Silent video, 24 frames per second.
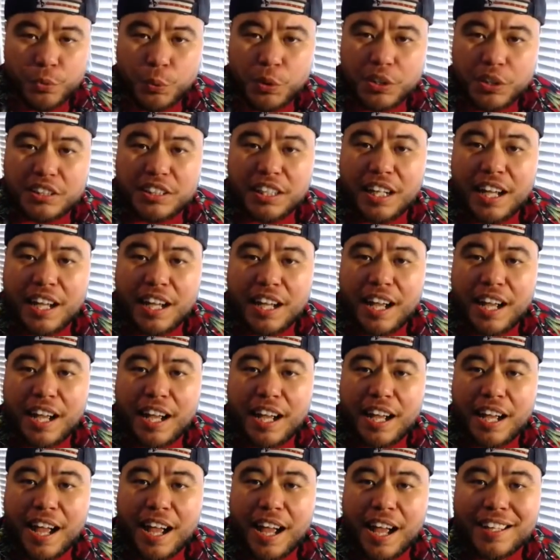with the
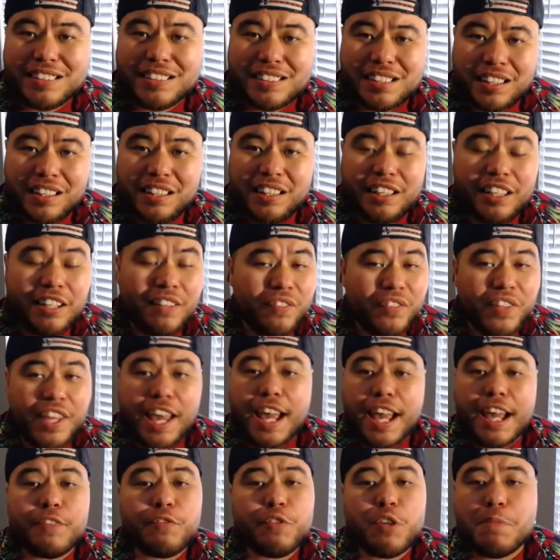
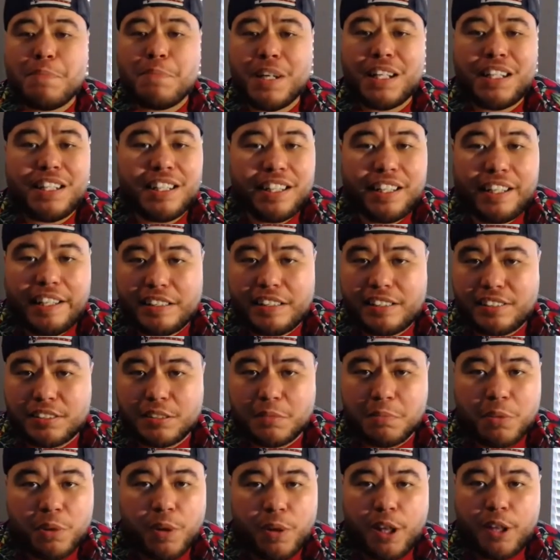INT. Everybody
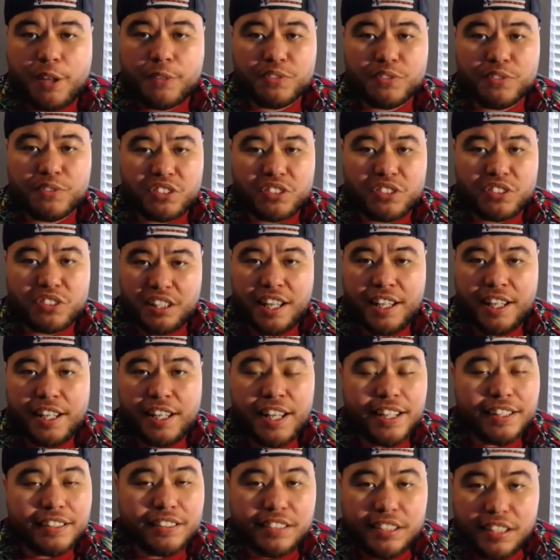gets some love
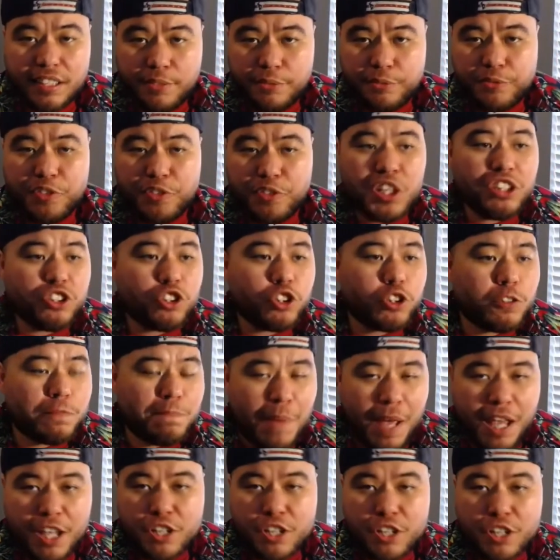today. Defense,
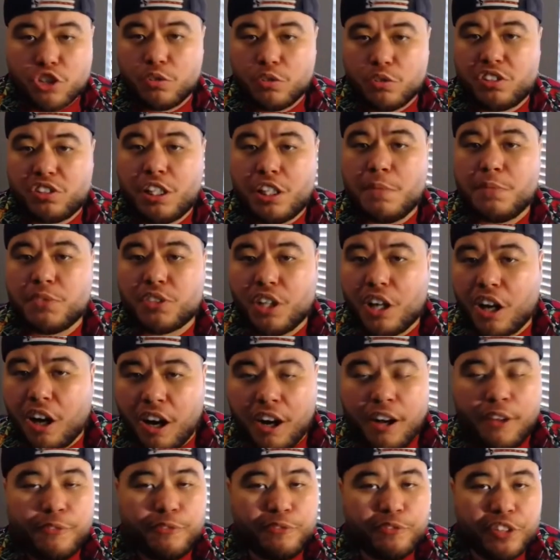special teams,
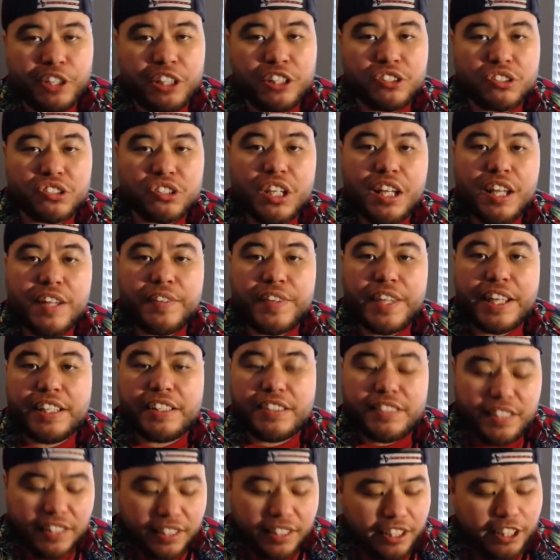offense, they
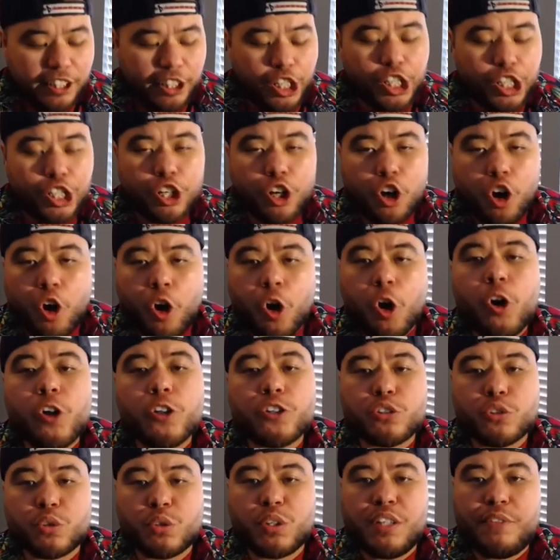did it in all
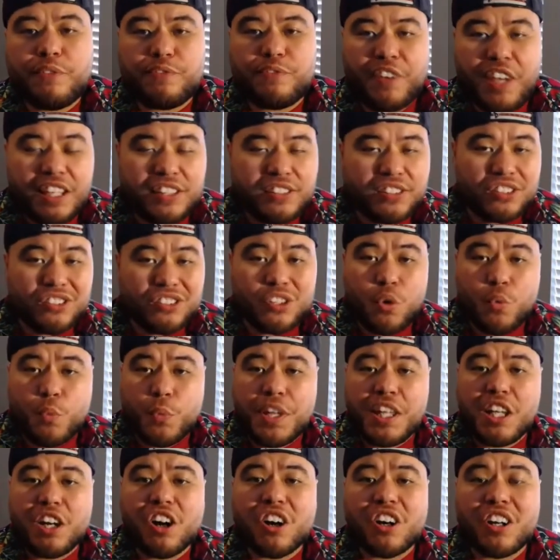three phases, and
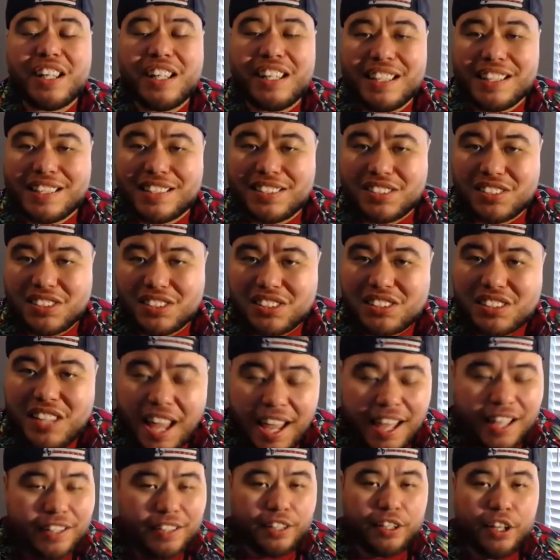we are
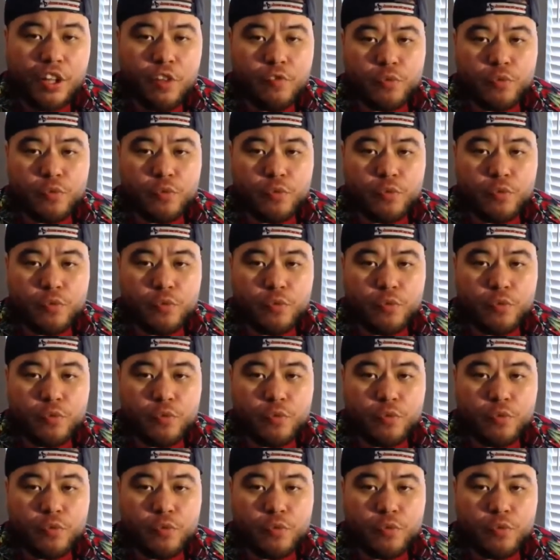ecstatic.